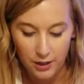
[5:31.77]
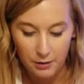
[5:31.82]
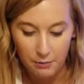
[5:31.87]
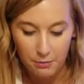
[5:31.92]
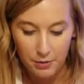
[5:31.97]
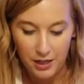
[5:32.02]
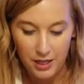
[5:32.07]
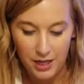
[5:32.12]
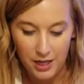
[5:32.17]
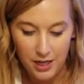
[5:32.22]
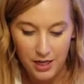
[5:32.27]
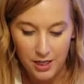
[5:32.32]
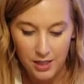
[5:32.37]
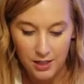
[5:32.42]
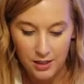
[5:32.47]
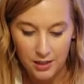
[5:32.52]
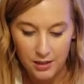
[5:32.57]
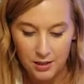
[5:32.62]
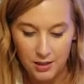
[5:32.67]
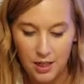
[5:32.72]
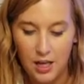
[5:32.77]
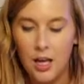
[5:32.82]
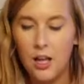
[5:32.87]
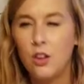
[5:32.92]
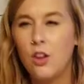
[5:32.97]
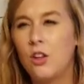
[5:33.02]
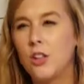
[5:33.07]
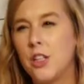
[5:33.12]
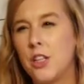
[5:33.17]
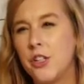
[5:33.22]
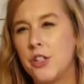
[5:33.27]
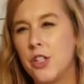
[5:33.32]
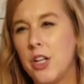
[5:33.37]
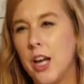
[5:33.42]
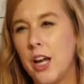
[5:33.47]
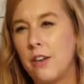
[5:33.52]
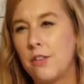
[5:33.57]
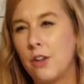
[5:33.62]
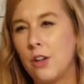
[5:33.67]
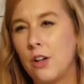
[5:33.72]
because how long did she
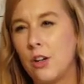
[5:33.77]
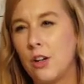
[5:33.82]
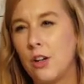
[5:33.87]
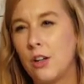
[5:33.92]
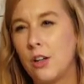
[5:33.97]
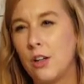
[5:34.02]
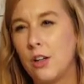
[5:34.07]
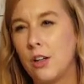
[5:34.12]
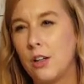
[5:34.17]
have her dog?